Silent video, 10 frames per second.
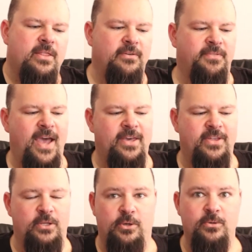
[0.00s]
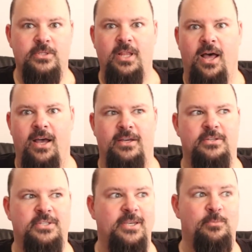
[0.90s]
The fact that
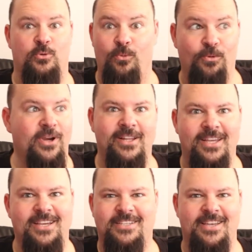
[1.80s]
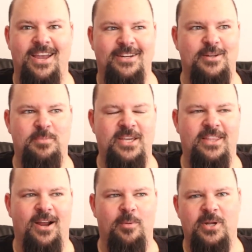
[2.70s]
Gooselog seems really excited to be
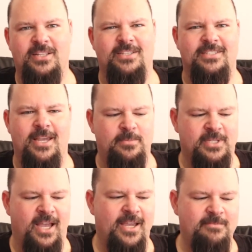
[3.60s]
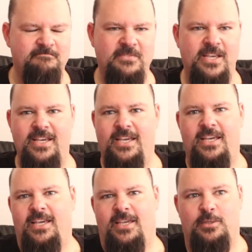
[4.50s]
there, but at the same time
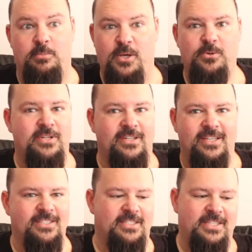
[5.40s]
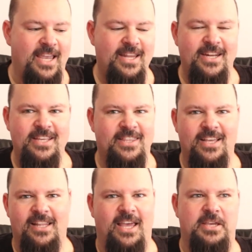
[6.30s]
is mute and isn't saying
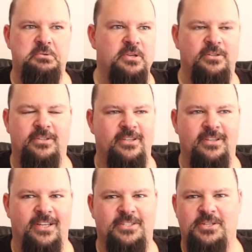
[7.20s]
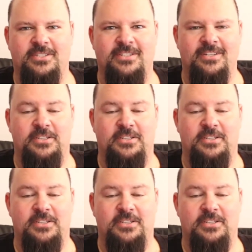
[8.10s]
anything. Like, it's just